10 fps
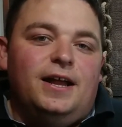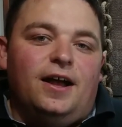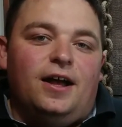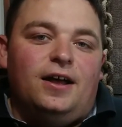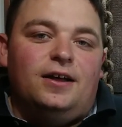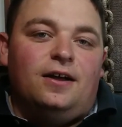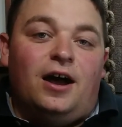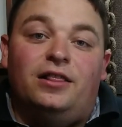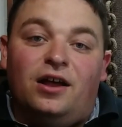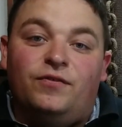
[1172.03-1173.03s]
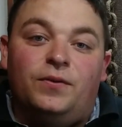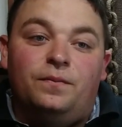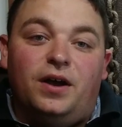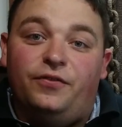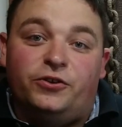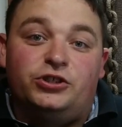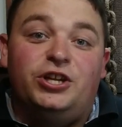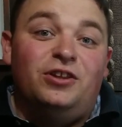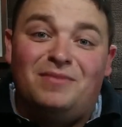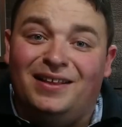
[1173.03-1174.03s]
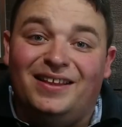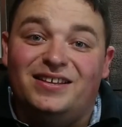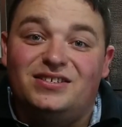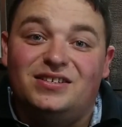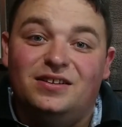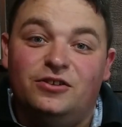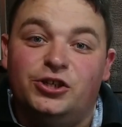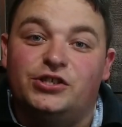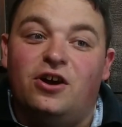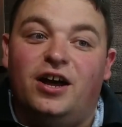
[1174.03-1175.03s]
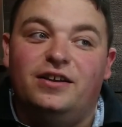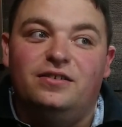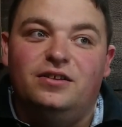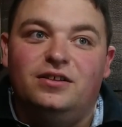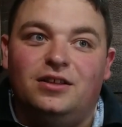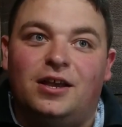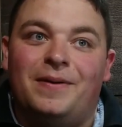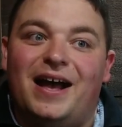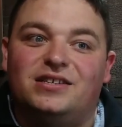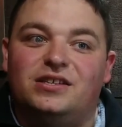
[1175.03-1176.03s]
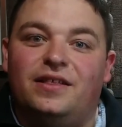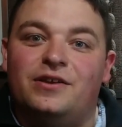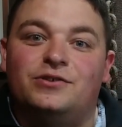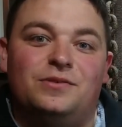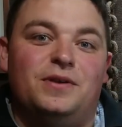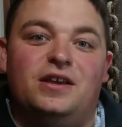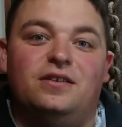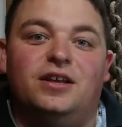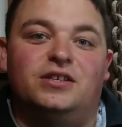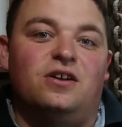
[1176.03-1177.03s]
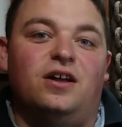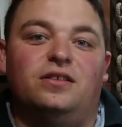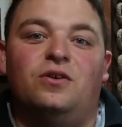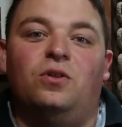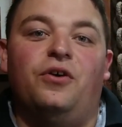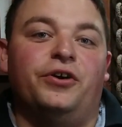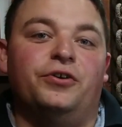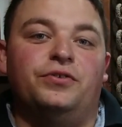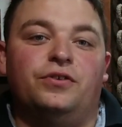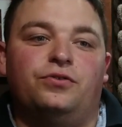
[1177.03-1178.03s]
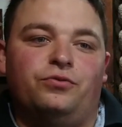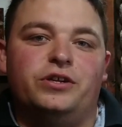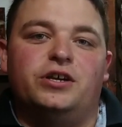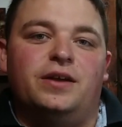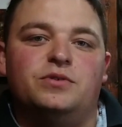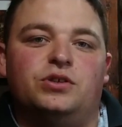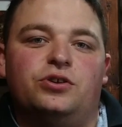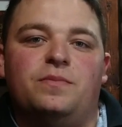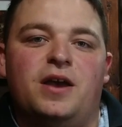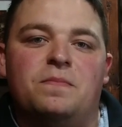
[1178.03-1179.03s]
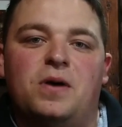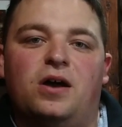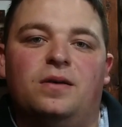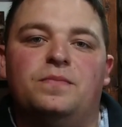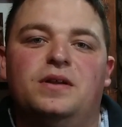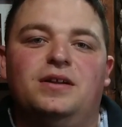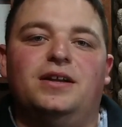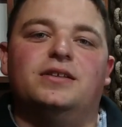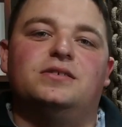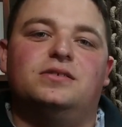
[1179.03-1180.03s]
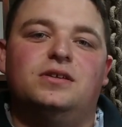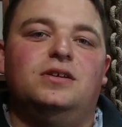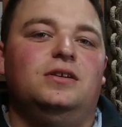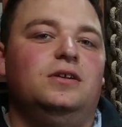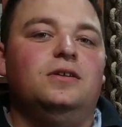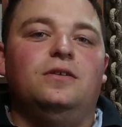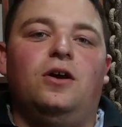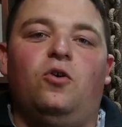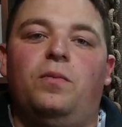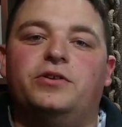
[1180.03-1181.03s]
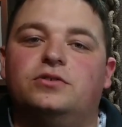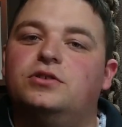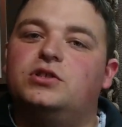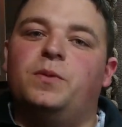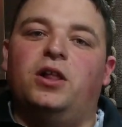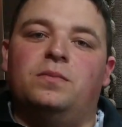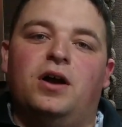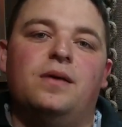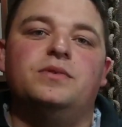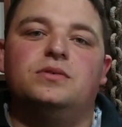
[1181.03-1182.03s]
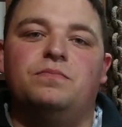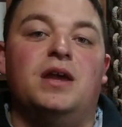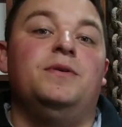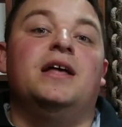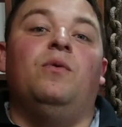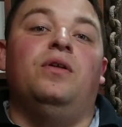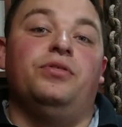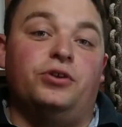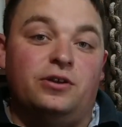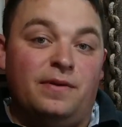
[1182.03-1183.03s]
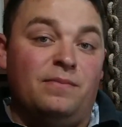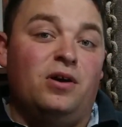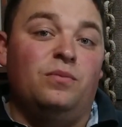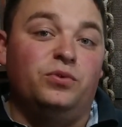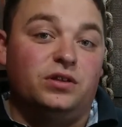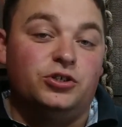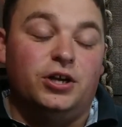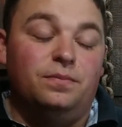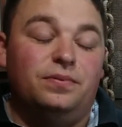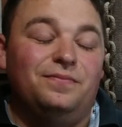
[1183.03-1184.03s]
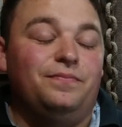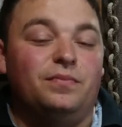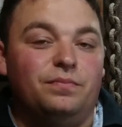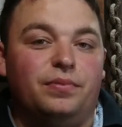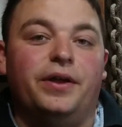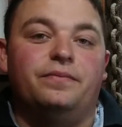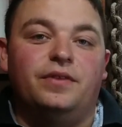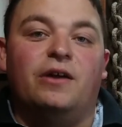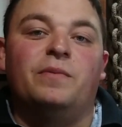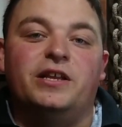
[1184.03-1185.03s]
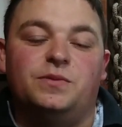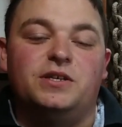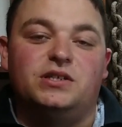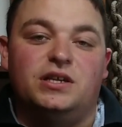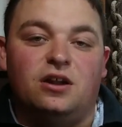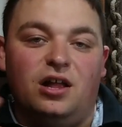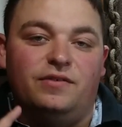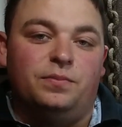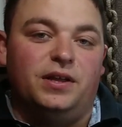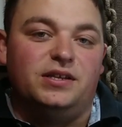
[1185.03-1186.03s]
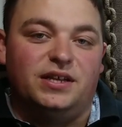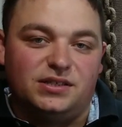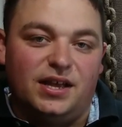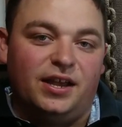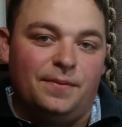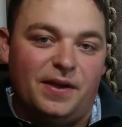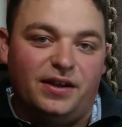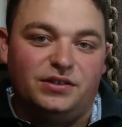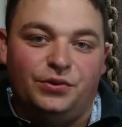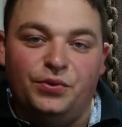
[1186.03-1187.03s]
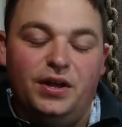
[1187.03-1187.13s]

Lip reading: I love them. They're still in my list, just not the capacity they used to be. It's no longer the 3 times 30-man mob. It's a whole bunch of little smaller mobs. Maybe that one 30-man mob with the jump, but that remains to be seen. I'll have to play test that and get back to you.